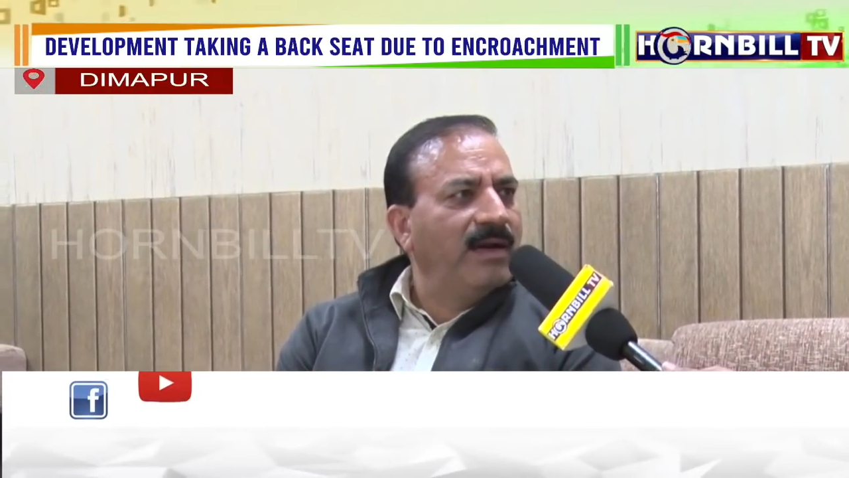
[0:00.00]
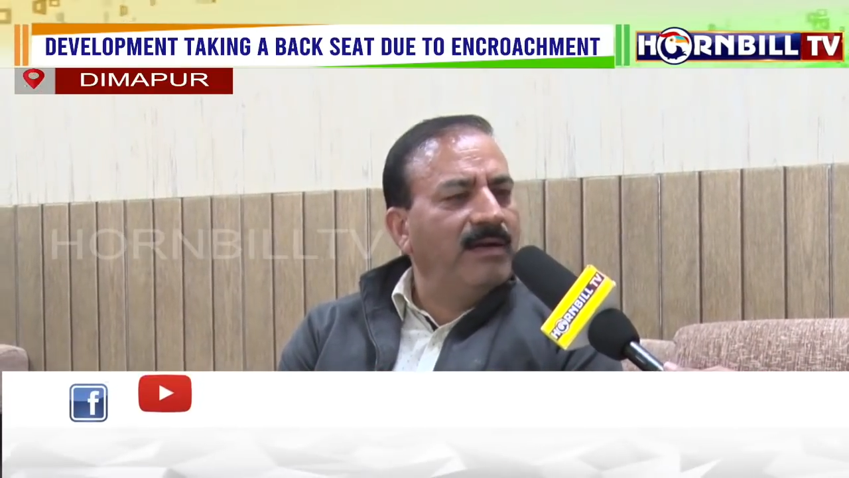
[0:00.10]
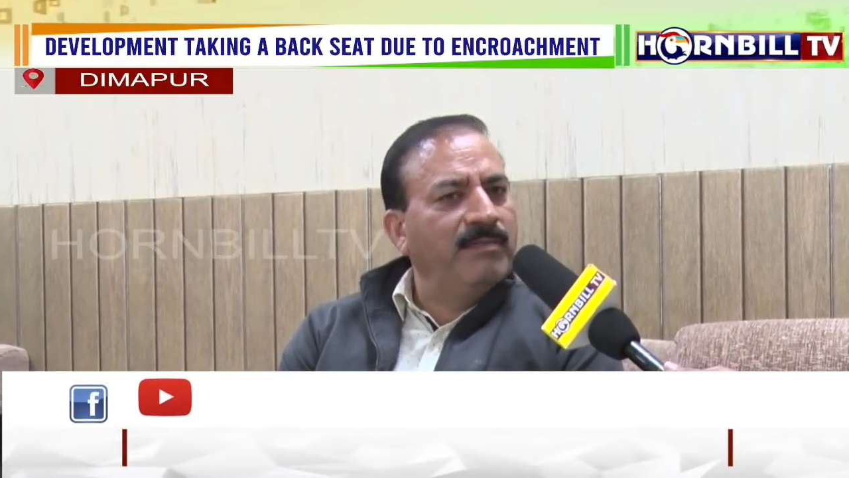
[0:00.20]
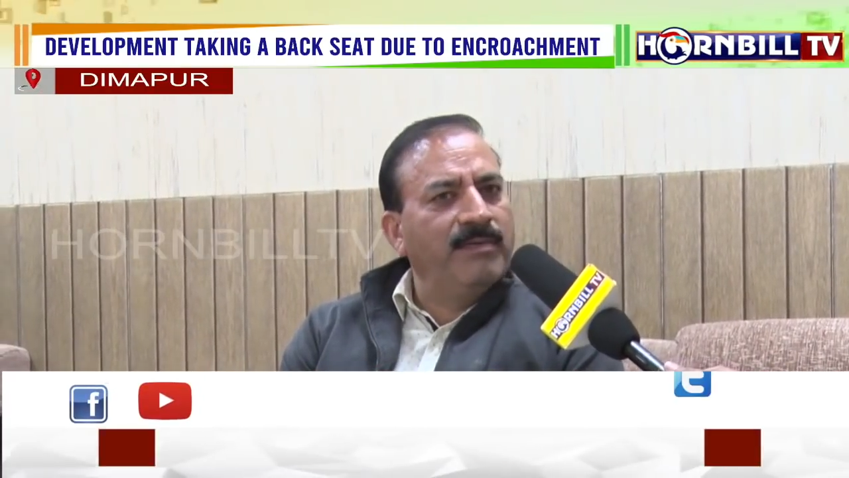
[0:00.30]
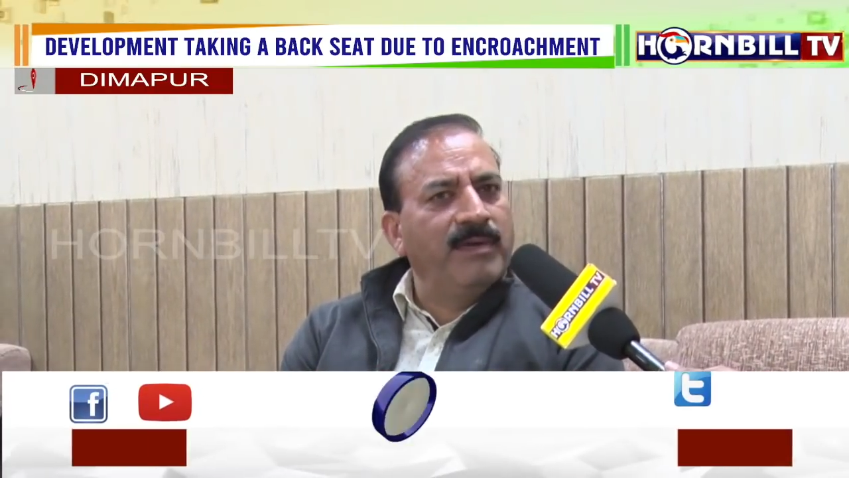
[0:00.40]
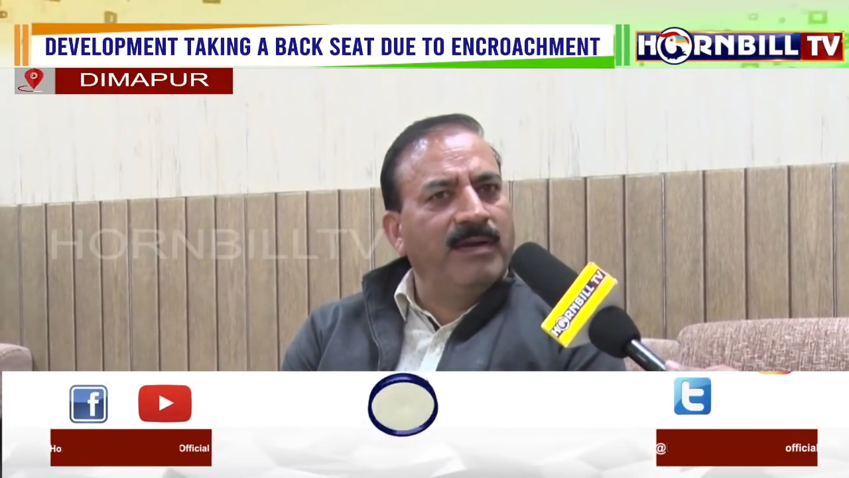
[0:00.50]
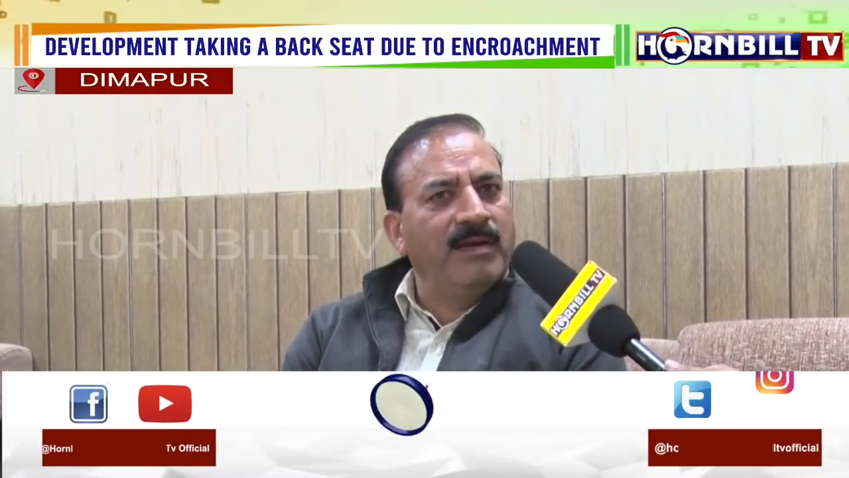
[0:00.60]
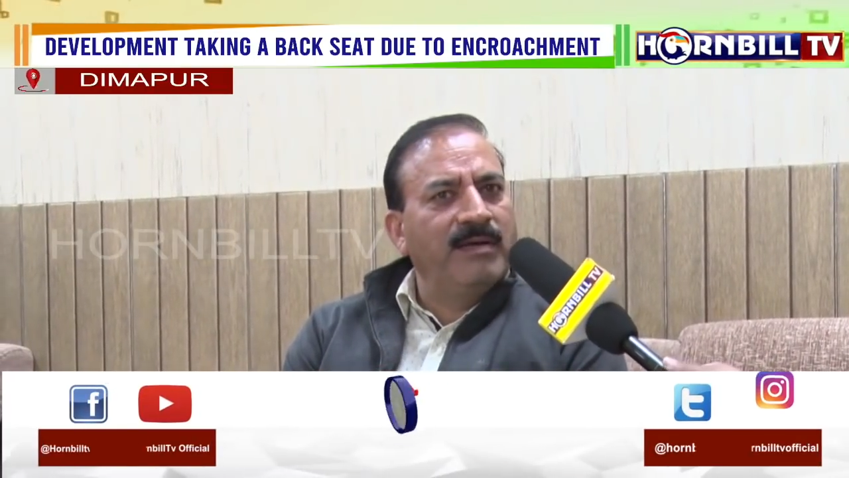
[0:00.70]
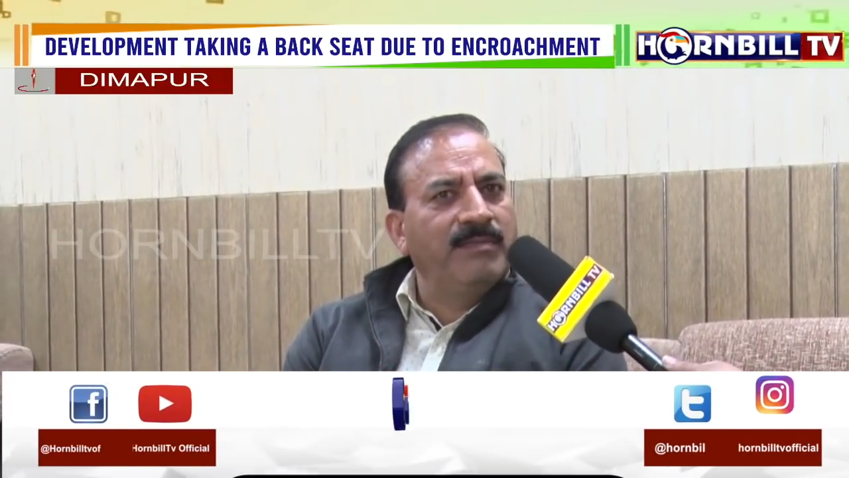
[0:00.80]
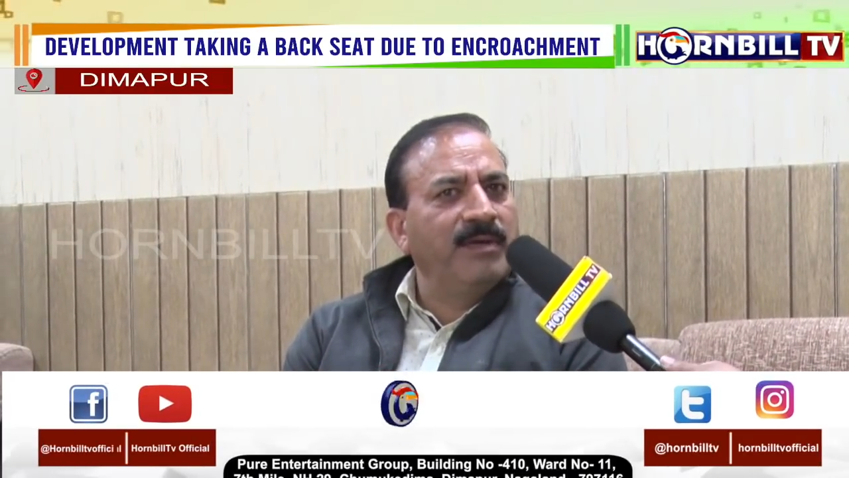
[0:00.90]
and we
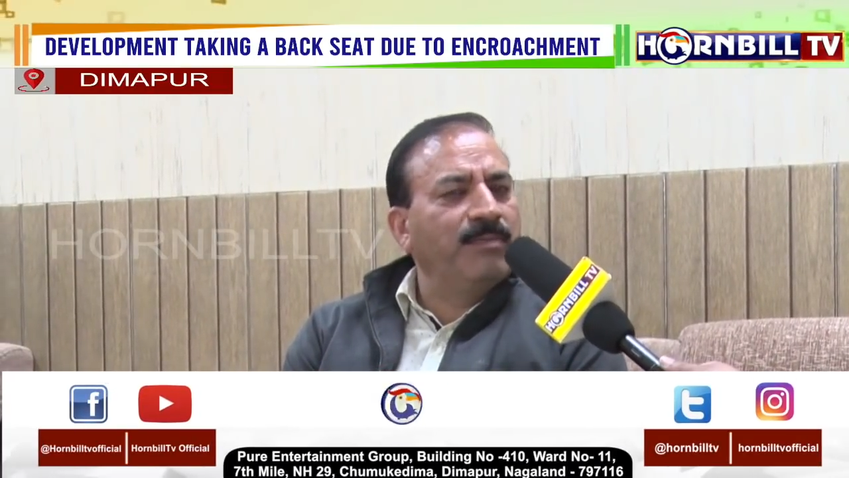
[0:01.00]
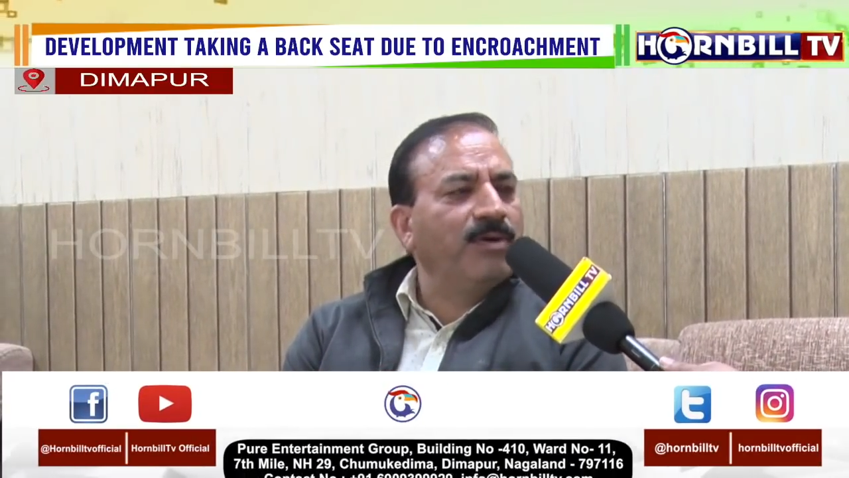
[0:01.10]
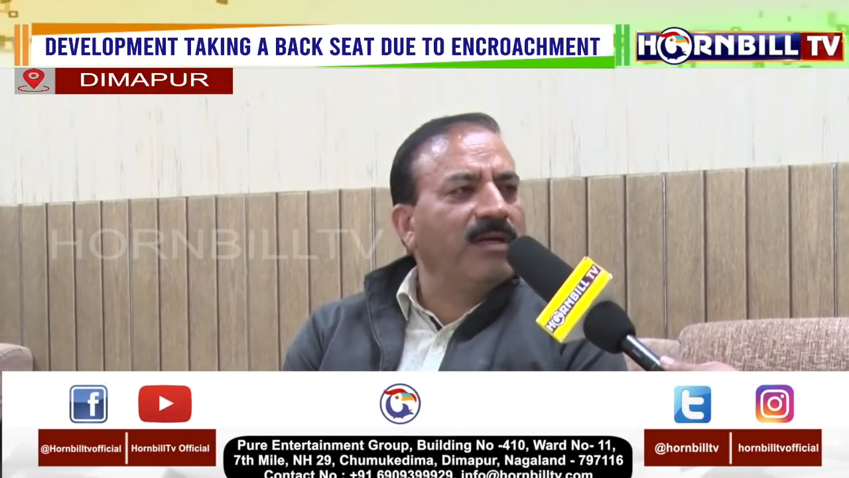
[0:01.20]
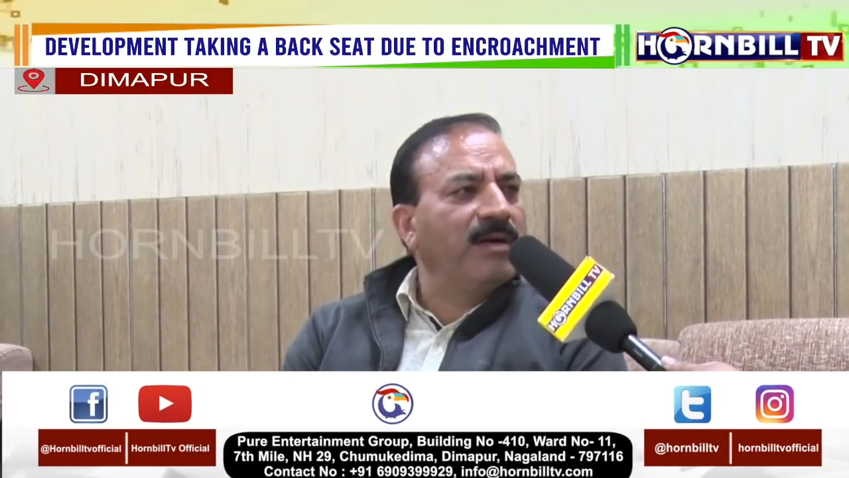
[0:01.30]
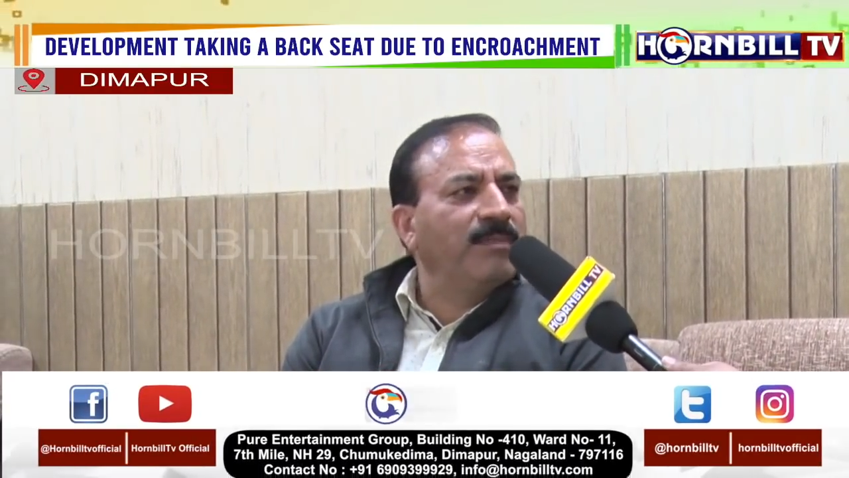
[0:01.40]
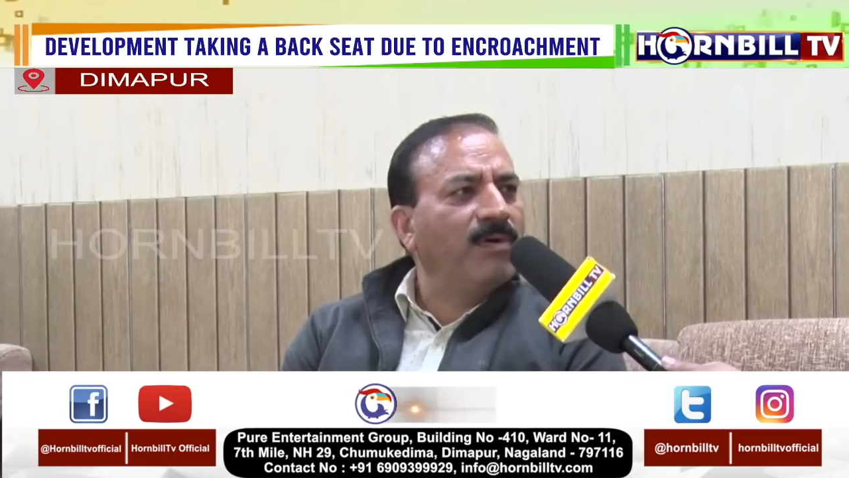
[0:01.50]
will uh, be putting up